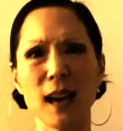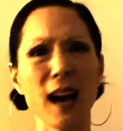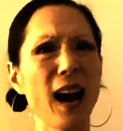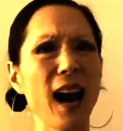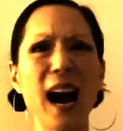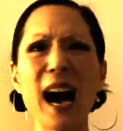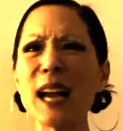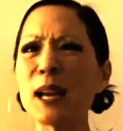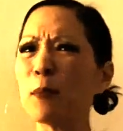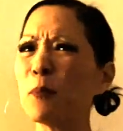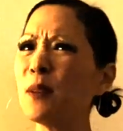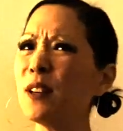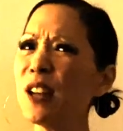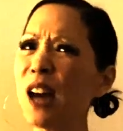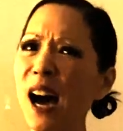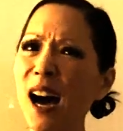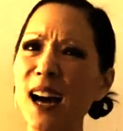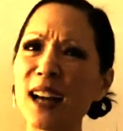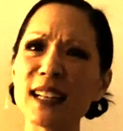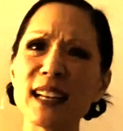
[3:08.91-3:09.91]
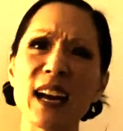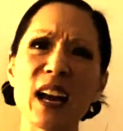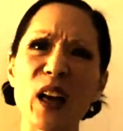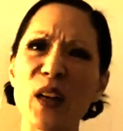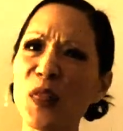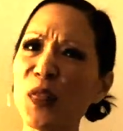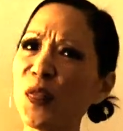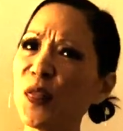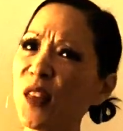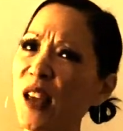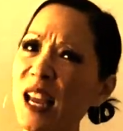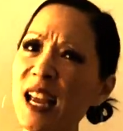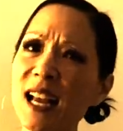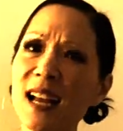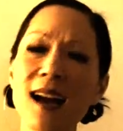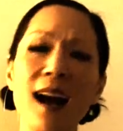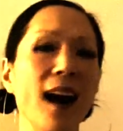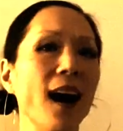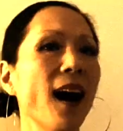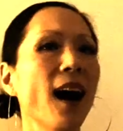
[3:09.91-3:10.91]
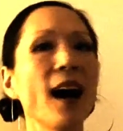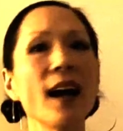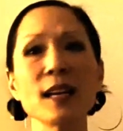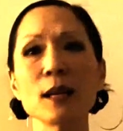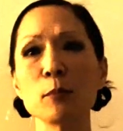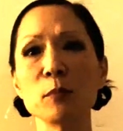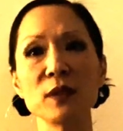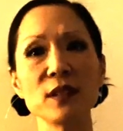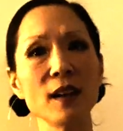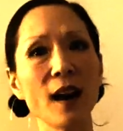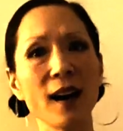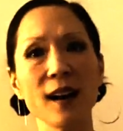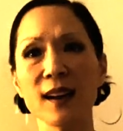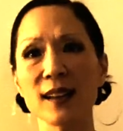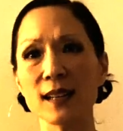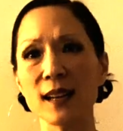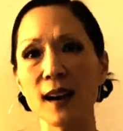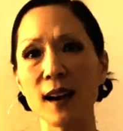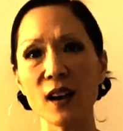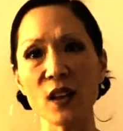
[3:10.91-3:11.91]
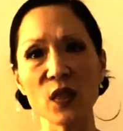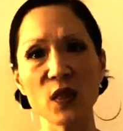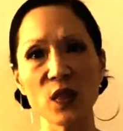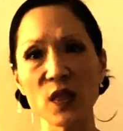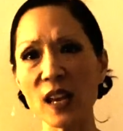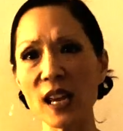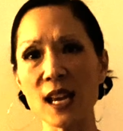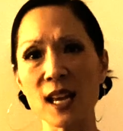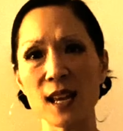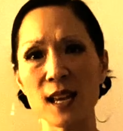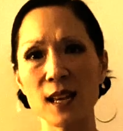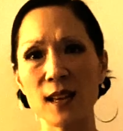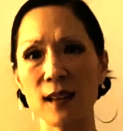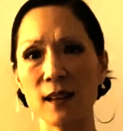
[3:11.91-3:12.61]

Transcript: I am not a thing. I am not a thing.